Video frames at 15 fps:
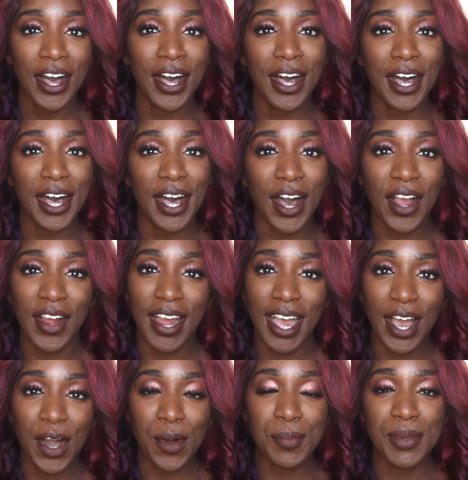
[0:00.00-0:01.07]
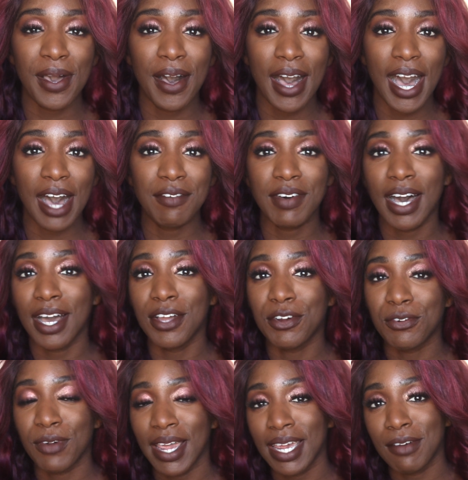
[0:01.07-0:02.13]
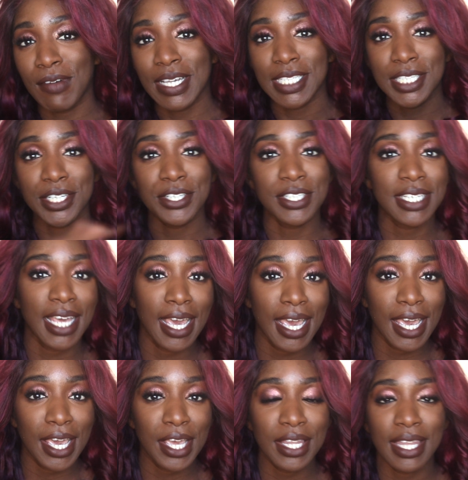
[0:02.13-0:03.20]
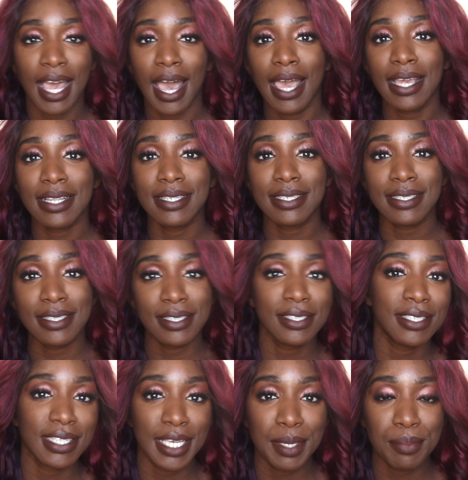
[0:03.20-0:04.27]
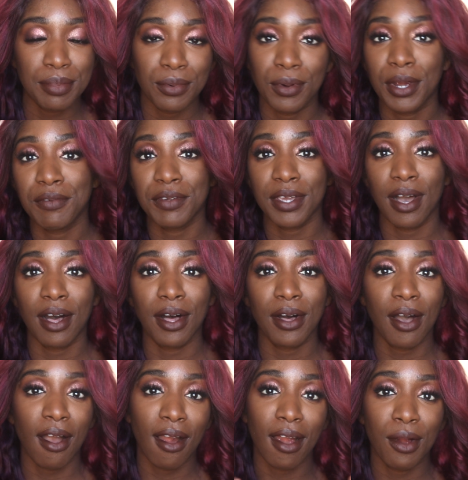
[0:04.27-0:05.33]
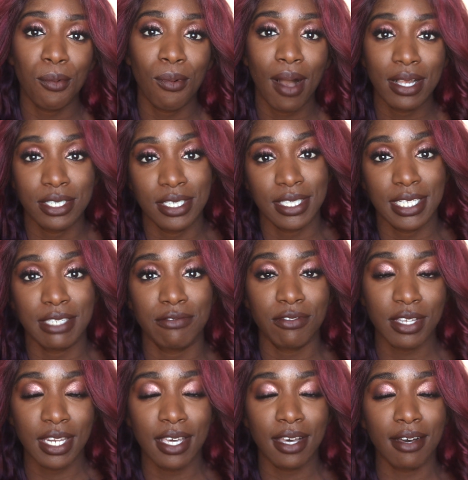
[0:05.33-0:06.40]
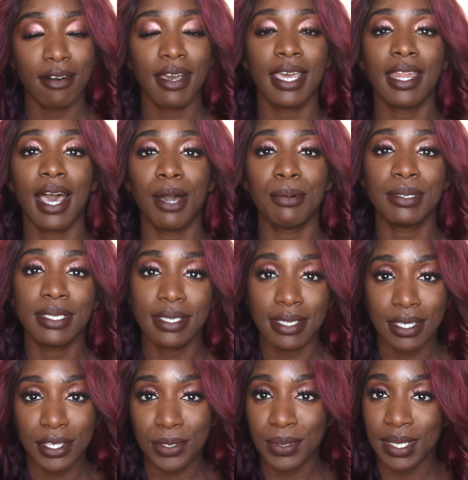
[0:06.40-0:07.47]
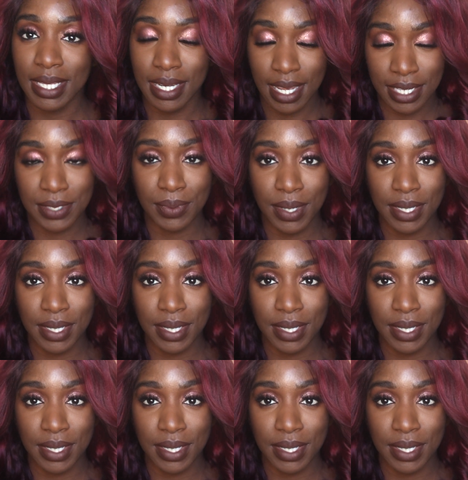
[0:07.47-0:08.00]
Alright, I hope y'all have a great rest of your day, night, sleep, wherever y'all are watching this video, and I will see you in the next